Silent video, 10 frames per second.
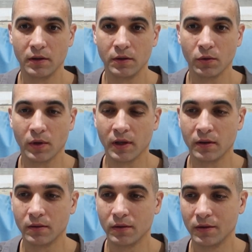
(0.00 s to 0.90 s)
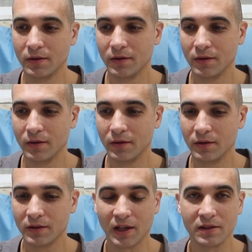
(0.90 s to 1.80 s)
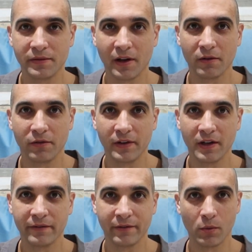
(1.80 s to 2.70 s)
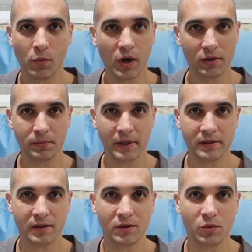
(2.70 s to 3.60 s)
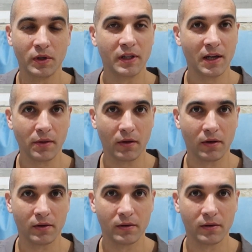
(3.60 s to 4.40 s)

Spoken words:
You can transfer fear from one person to another.